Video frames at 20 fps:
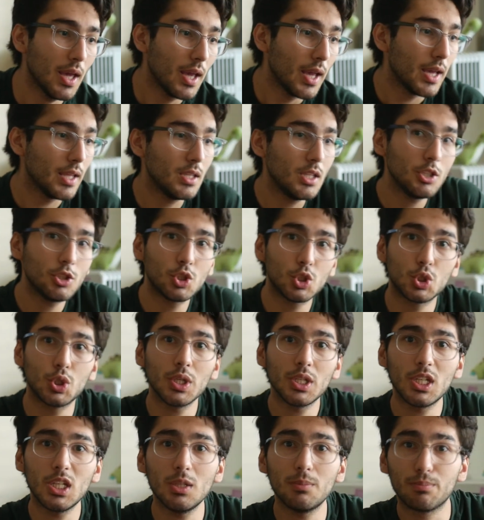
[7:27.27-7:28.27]
and these
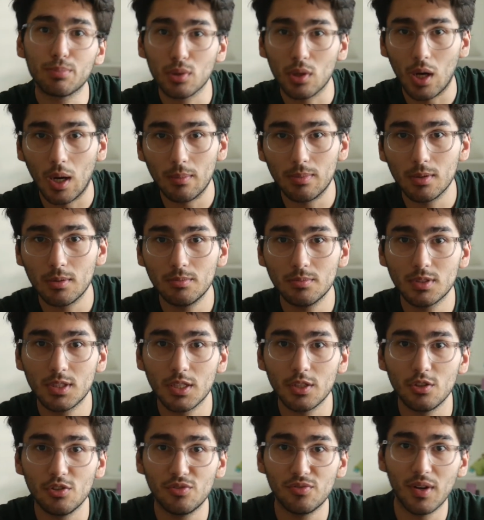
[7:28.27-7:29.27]
tricky problems
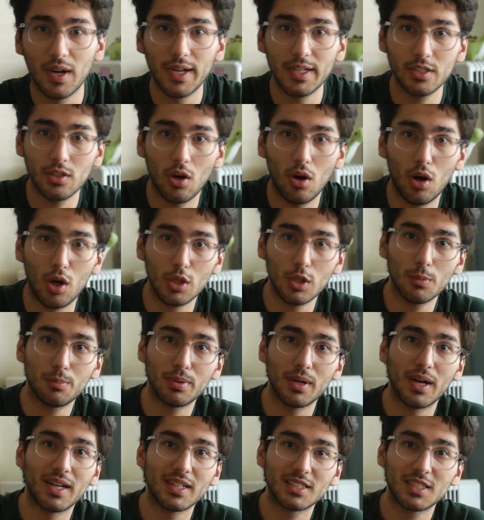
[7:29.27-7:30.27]
that you find on the
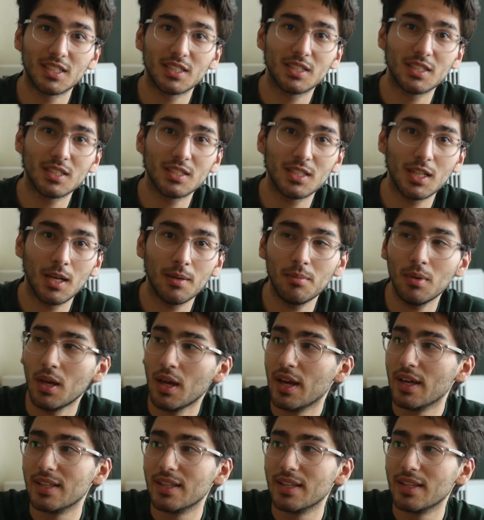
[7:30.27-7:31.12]
practice exam,